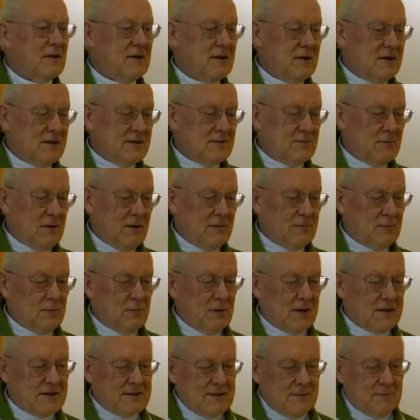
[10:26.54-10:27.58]
yes, we have to
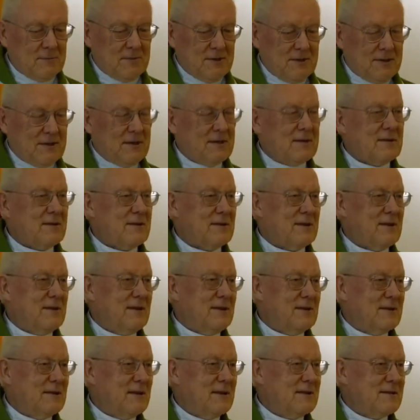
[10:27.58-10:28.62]
accept it
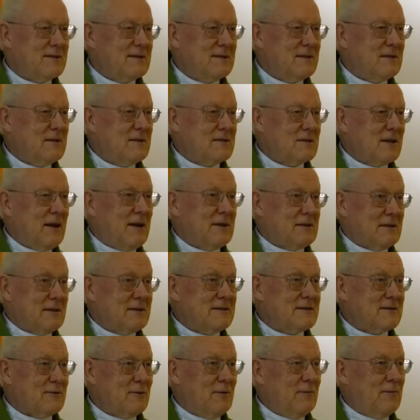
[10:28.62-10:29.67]
that yes, it is a
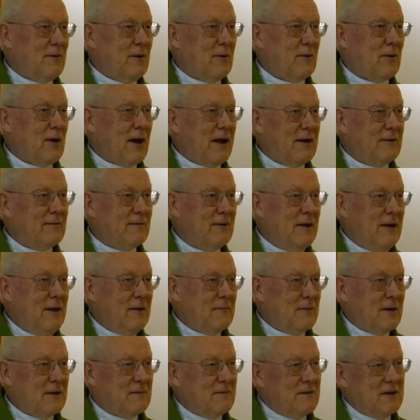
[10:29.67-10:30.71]
risk of our life.
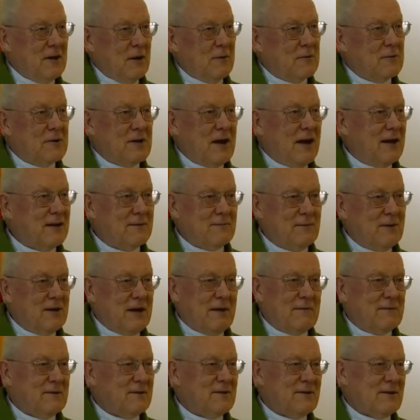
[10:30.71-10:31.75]
But without that, we
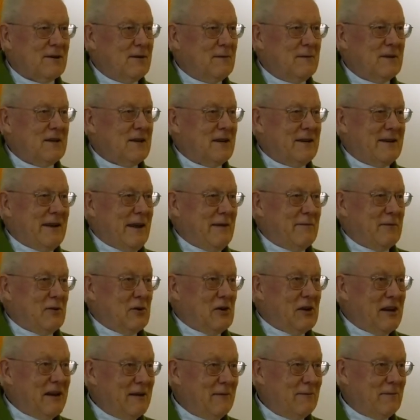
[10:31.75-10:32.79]
can never
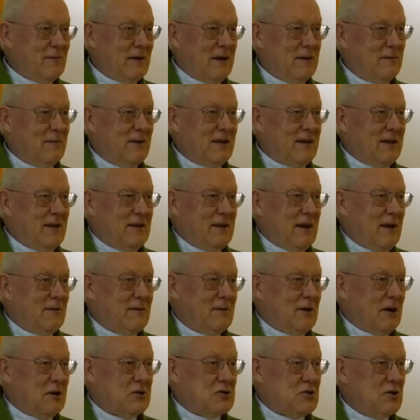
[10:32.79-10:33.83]
live and we can
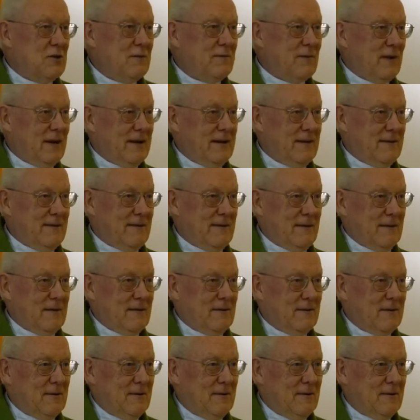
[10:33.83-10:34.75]
never achieve anything.